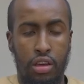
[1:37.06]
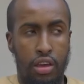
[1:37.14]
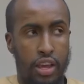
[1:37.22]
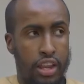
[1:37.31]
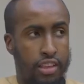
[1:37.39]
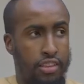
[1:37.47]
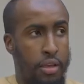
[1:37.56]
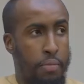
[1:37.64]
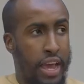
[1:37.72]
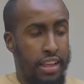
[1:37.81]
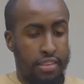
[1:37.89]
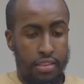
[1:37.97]
in his
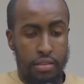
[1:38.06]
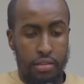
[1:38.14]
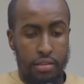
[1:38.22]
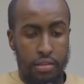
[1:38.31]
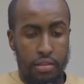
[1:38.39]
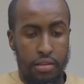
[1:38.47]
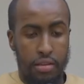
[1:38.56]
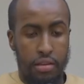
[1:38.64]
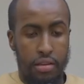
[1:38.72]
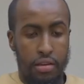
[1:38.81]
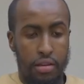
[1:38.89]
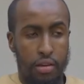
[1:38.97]
debate
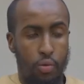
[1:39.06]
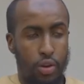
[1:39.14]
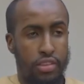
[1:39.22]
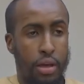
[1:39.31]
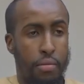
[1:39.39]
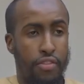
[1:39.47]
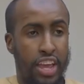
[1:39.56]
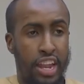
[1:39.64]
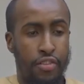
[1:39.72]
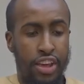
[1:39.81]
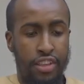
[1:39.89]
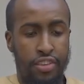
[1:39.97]
with some of the
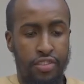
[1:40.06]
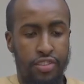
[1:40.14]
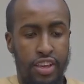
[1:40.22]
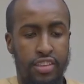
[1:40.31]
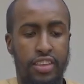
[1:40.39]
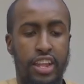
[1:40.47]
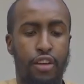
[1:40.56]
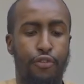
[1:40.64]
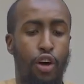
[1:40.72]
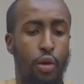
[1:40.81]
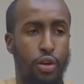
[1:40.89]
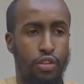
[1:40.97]
innovators, he said the
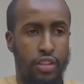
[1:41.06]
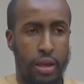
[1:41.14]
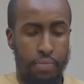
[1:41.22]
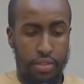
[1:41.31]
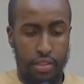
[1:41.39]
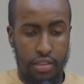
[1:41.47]
following to them.